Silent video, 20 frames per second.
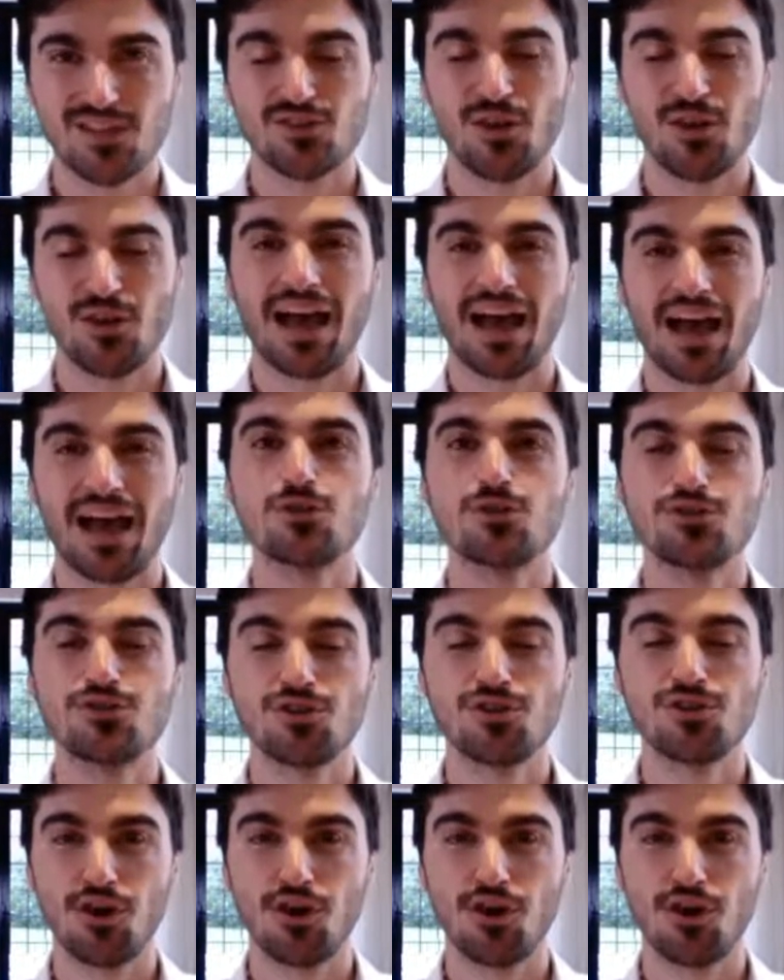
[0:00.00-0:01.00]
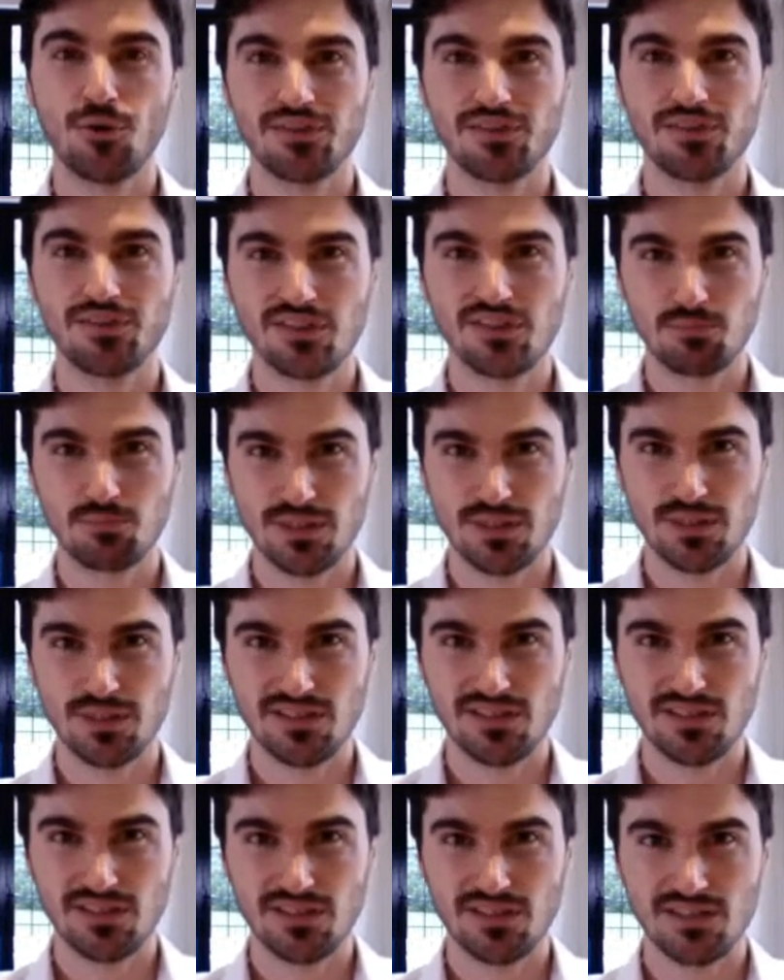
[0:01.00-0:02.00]
So how do you know when
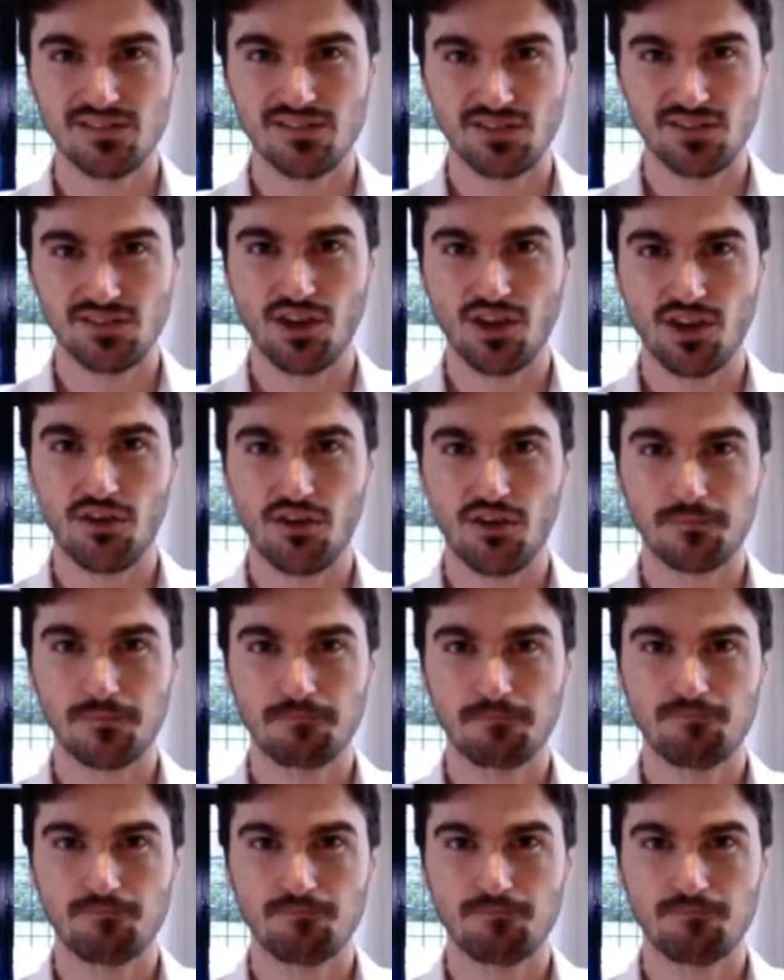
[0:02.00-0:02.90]
CPS is occurring?